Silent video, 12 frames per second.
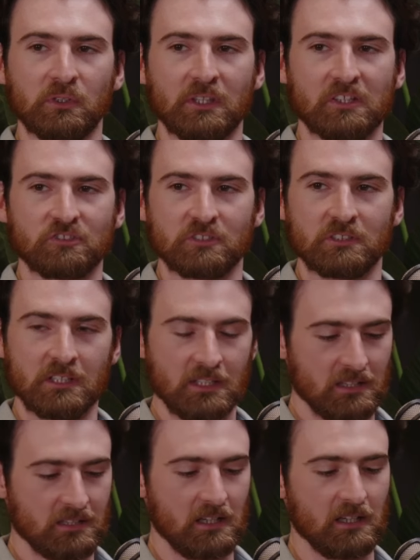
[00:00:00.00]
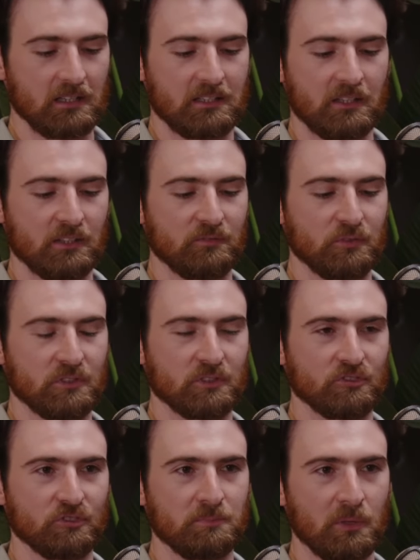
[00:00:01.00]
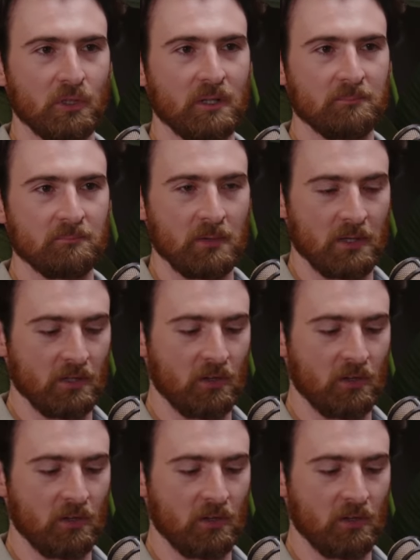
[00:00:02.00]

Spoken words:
election. Kelly, if you could just pull up my